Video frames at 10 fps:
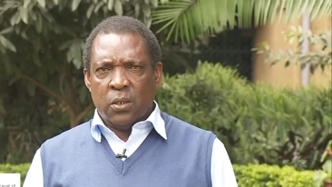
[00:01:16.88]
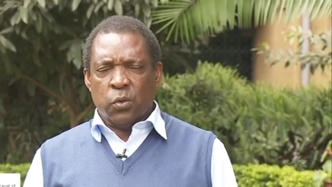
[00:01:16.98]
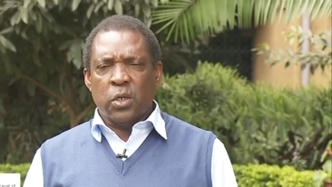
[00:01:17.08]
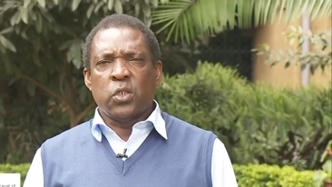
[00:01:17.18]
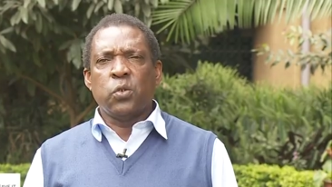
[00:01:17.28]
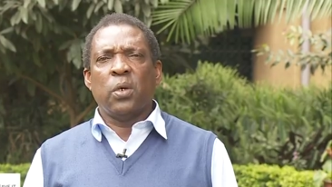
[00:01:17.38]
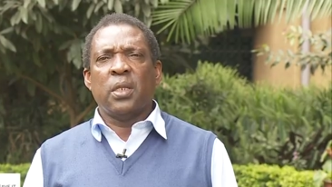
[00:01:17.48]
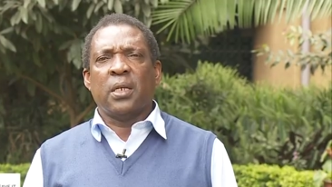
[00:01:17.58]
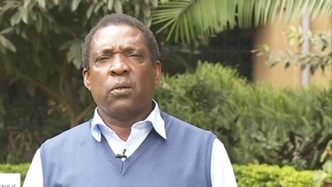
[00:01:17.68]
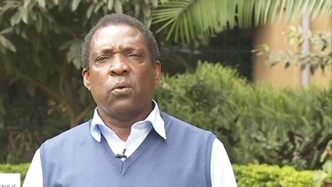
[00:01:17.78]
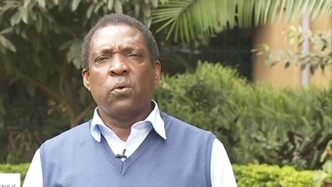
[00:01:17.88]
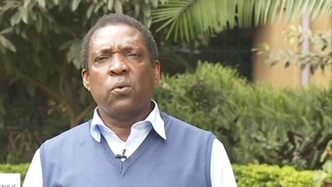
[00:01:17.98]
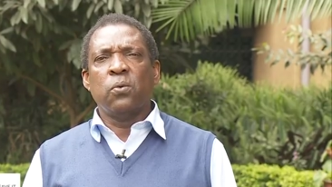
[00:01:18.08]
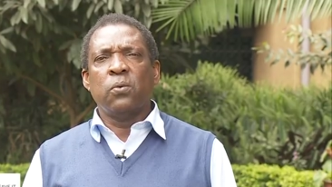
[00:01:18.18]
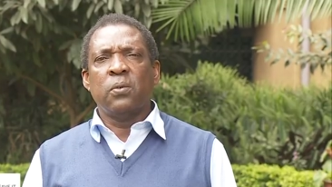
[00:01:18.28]
to ensure that
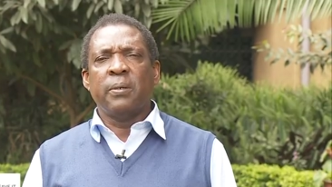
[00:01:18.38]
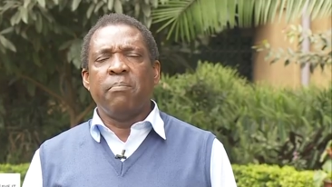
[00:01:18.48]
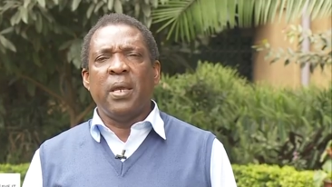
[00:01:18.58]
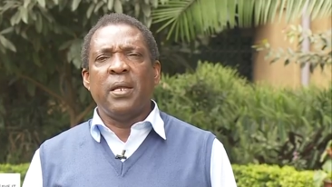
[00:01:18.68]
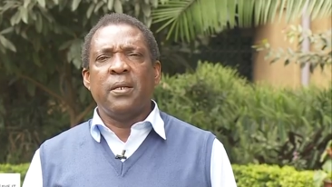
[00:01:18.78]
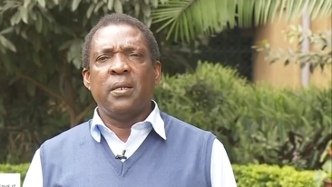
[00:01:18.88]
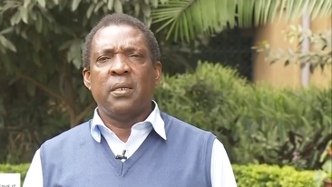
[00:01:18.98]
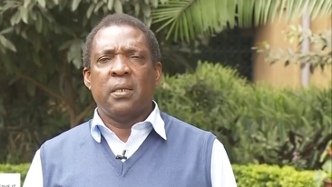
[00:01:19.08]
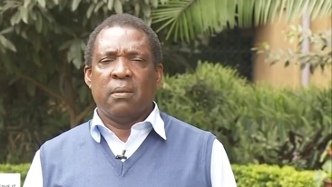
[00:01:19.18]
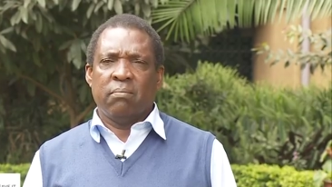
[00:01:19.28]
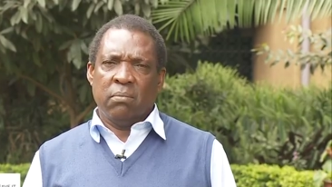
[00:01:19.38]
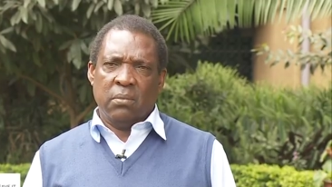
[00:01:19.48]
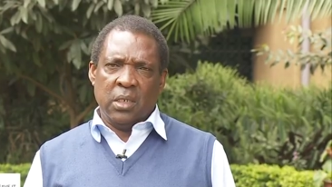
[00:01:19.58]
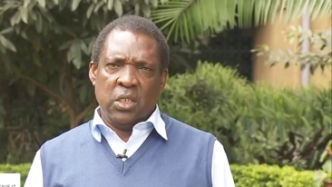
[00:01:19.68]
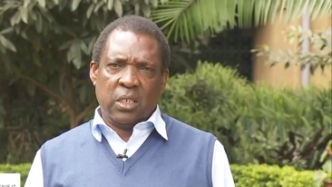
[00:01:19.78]
Uhuru remained
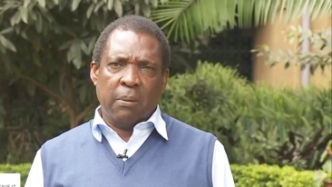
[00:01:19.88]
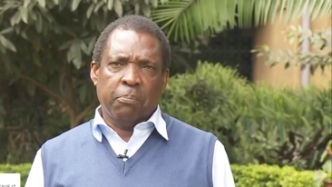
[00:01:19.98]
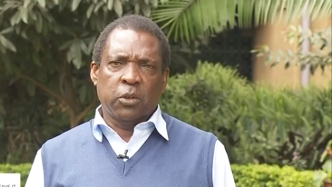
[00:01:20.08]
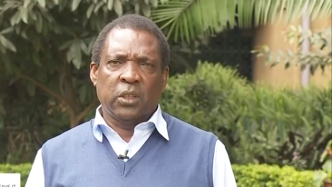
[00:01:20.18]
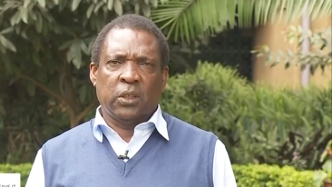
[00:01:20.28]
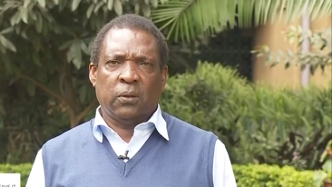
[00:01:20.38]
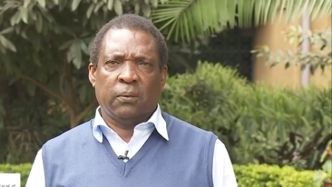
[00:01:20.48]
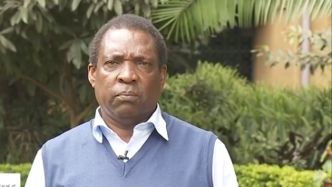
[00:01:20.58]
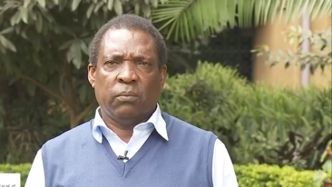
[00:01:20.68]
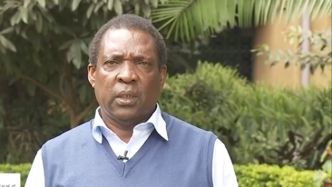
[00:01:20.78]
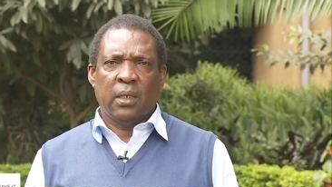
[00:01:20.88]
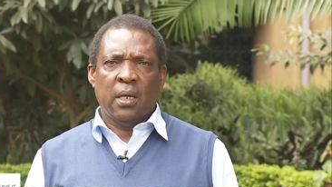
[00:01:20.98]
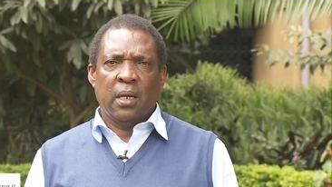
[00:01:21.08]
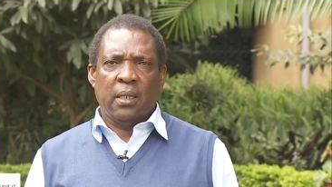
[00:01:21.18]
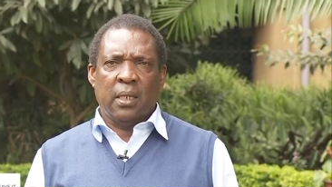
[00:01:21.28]
in some position,
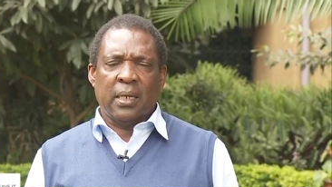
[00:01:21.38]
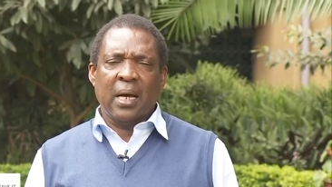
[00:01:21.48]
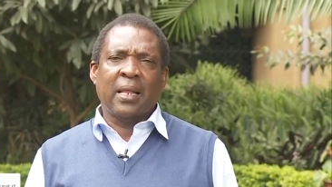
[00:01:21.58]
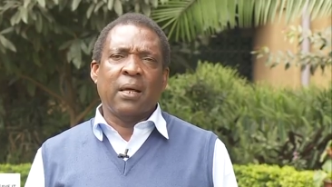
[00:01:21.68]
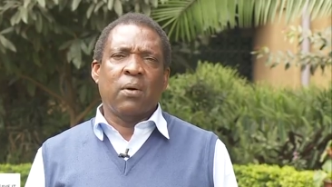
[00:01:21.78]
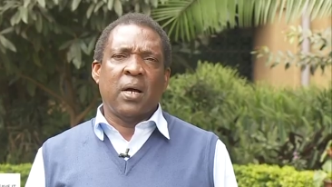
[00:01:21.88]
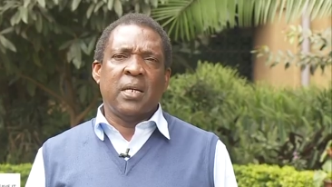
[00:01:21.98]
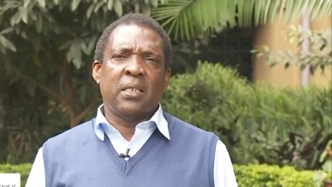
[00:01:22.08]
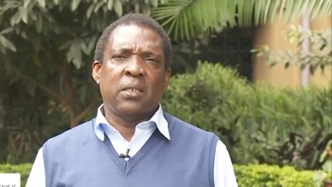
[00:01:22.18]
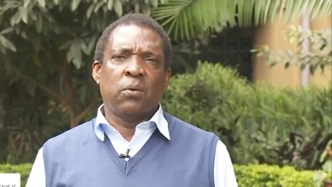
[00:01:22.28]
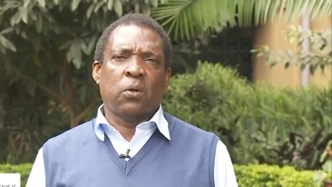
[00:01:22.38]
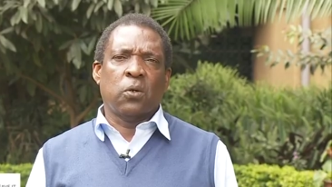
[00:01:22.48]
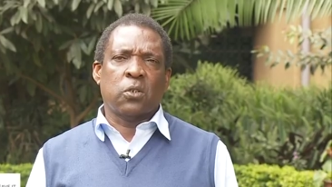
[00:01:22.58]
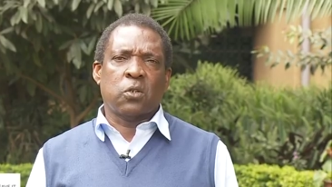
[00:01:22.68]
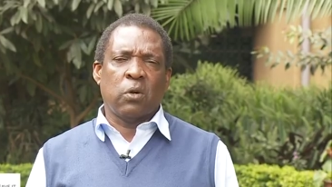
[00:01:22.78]
that otherwise he will
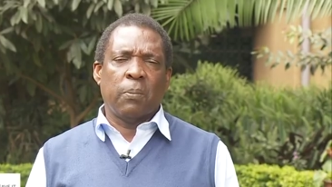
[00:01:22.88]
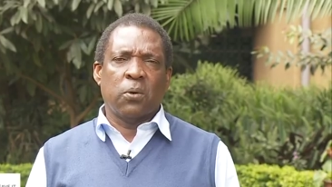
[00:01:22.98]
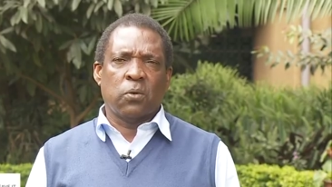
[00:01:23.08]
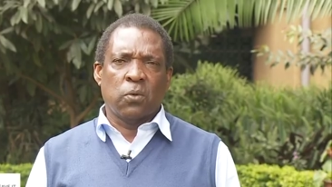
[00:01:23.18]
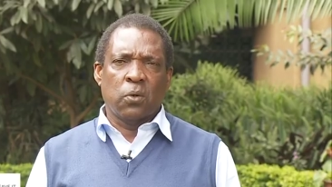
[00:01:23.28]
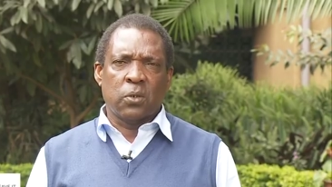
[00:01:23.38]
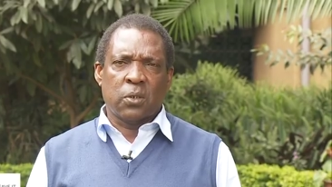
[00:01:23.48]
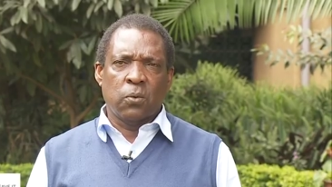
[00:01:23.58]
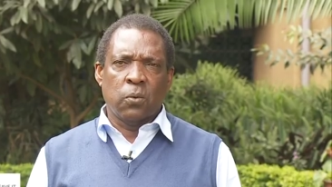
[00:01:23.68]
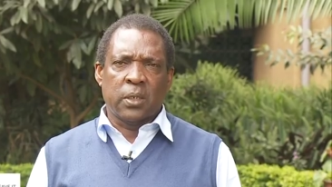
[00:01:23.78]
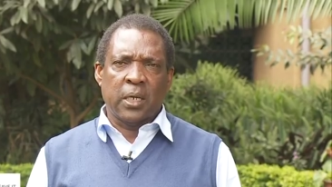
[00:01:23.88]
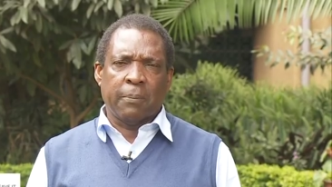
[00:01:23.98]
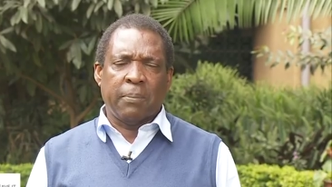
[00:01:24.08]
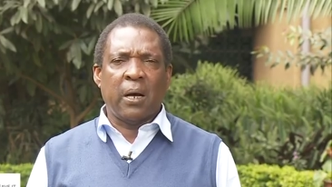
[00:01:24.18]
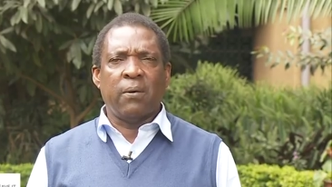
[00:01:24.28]
cause trouble to those who will
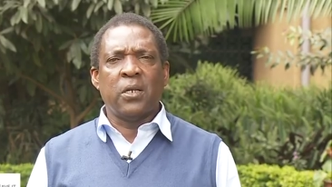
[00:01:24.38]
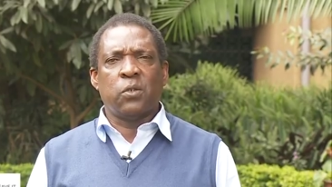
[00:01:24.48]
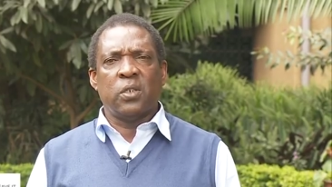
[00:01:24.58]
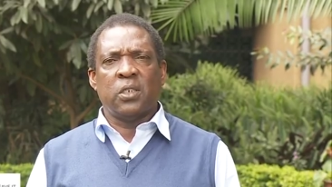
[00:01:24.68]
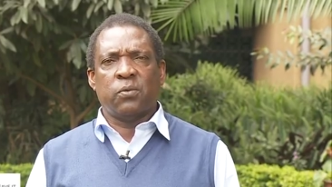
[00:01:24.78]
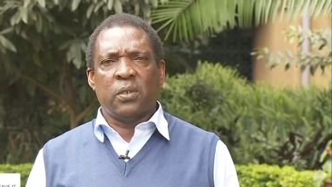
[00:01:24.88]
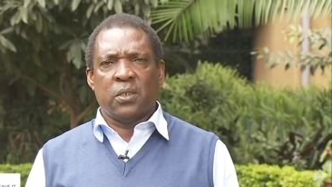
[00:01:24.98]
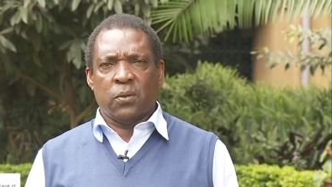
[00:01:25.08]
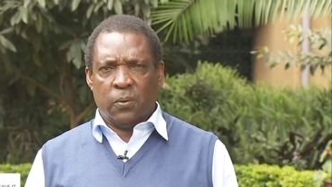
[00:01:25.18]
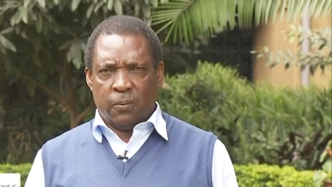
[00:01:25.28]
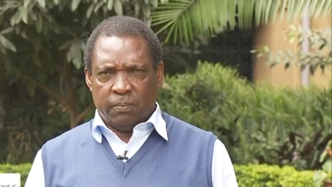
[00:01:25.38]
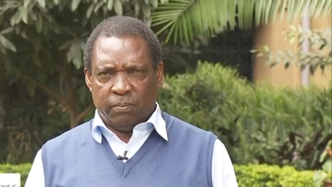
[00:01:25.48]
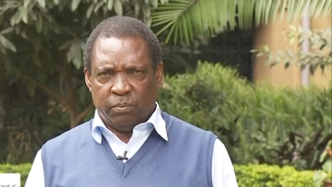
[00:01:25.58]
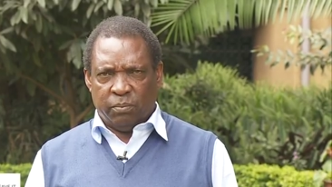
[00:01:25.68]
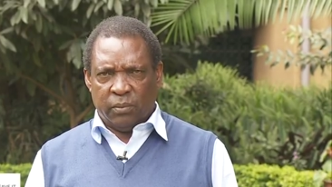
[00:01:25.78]
take power in 2022.
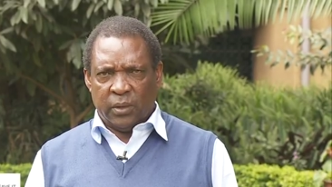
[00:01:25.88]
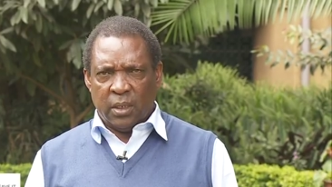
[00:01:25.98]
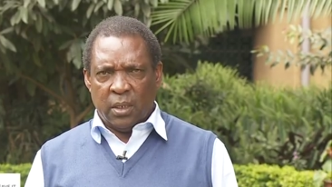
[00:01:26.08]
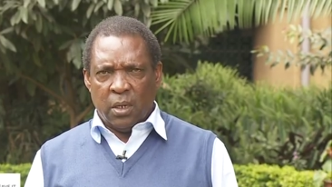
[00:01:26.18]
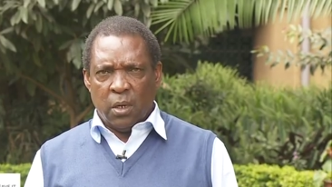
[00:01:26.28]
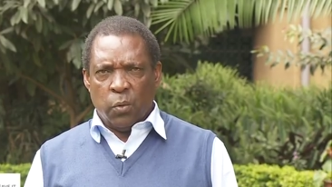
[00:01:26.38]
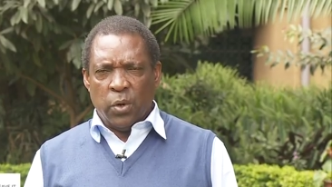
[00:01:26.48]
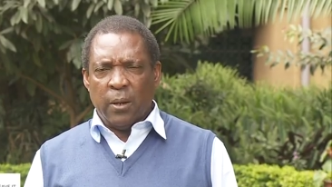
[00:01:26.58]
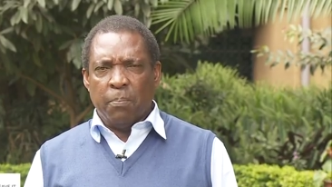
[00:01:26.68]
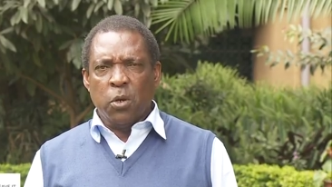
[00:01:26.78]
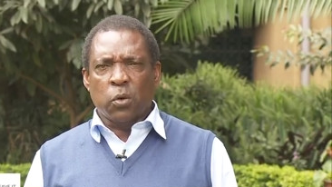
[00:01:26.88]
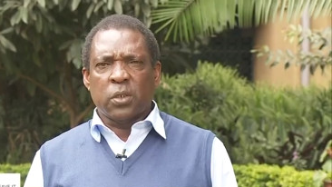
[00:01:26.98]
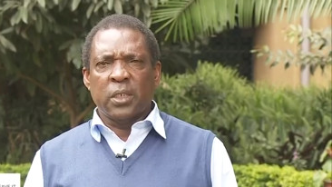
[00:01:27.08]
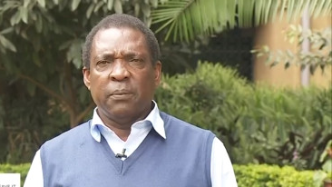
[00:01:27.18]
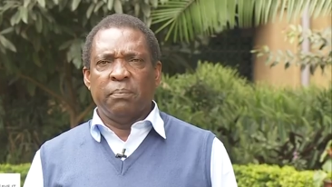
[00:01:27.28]
We
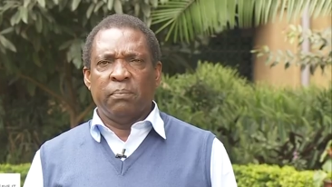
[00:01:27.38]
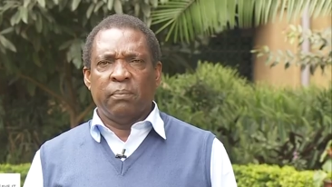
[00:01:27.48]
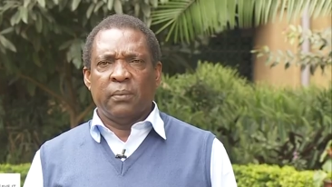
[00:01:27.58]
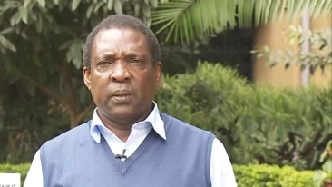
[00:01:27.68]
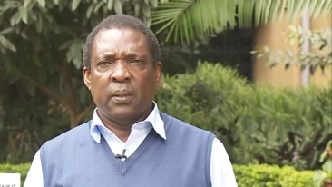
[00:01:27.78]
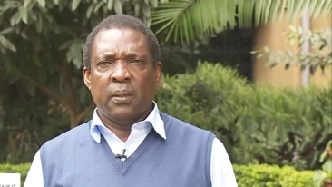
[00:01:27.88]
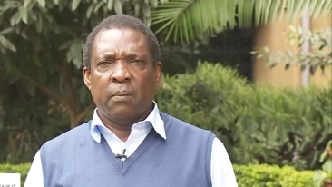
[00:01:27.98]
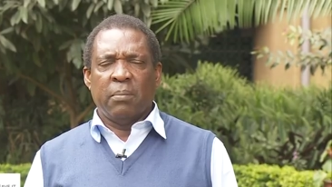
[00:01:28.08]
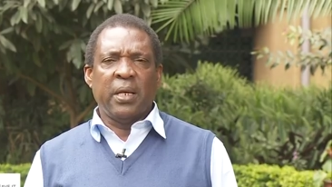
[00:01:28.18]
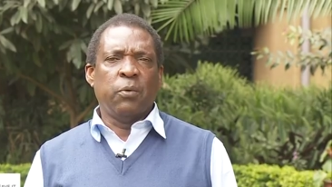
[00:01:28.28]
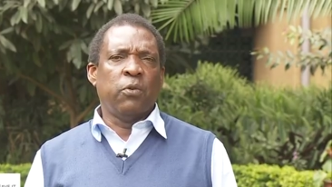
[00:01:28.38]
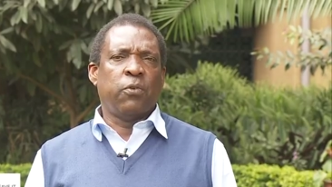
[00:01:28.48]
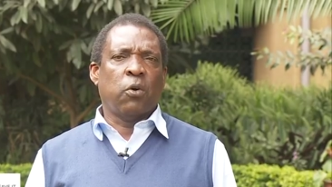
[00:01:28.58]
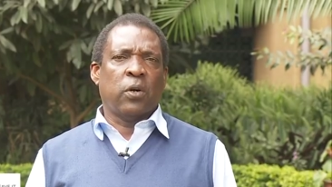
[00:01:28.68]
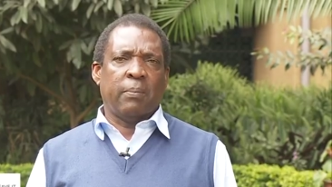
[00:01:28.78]
rebuked him, but then we
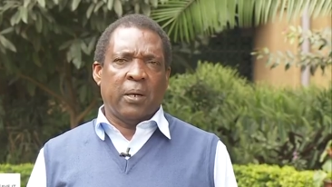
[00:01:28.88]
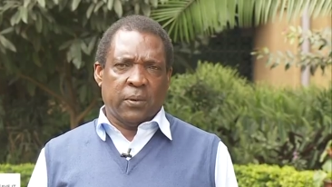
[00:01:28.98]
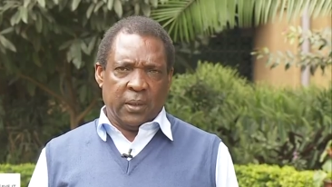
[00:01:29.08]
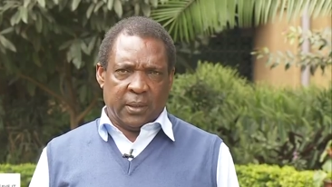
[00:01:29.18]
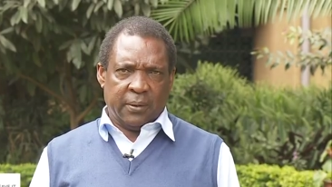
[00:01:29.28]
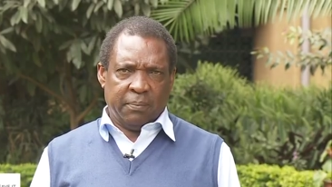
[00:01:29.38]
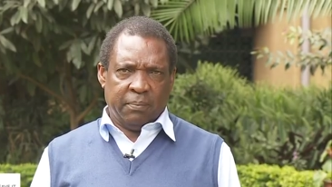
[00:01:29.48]
forgot about it.